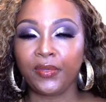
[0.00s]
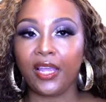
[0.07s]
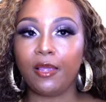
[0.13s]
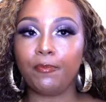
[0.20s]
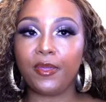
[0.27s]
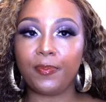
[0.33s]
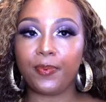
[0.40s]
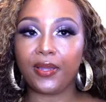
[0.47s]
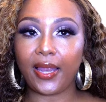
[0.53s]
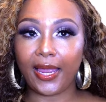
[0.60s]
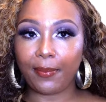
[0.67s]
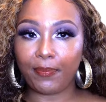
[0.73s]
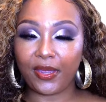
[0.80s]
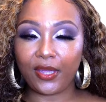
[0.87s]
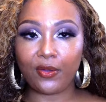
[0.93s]
And people
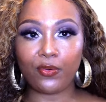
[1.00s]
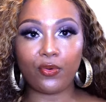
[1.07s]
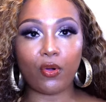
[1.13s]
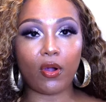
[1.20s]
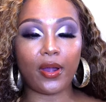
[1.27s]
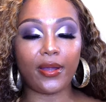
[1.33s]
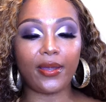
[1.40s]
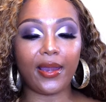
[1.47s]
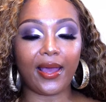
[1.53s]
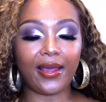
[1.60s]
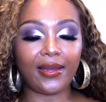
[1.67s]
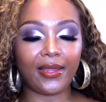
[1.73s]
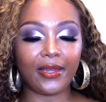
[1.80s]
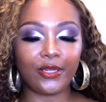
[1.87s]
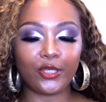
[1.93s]
like me who are
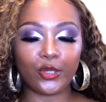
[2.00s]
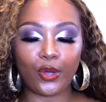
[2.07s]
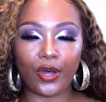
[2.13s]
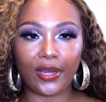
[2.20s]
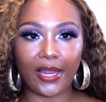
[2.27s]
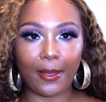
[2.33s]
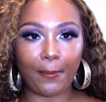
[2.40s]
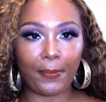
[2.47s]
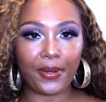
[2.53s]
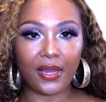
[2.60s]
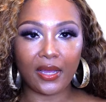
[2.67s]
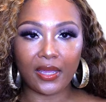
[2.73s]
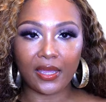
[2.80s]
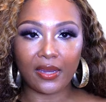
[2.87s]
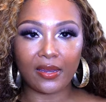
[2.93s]
not into all that
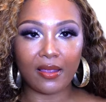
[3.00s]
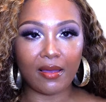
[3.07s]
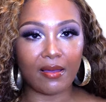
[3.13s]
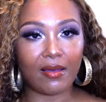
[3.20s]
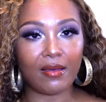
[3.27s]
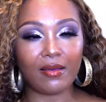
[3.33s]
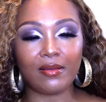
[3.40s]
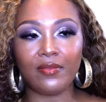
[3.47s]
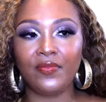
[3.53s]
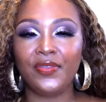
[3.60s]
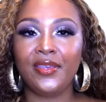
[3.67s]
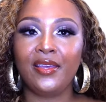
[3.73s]
plucking, y'all,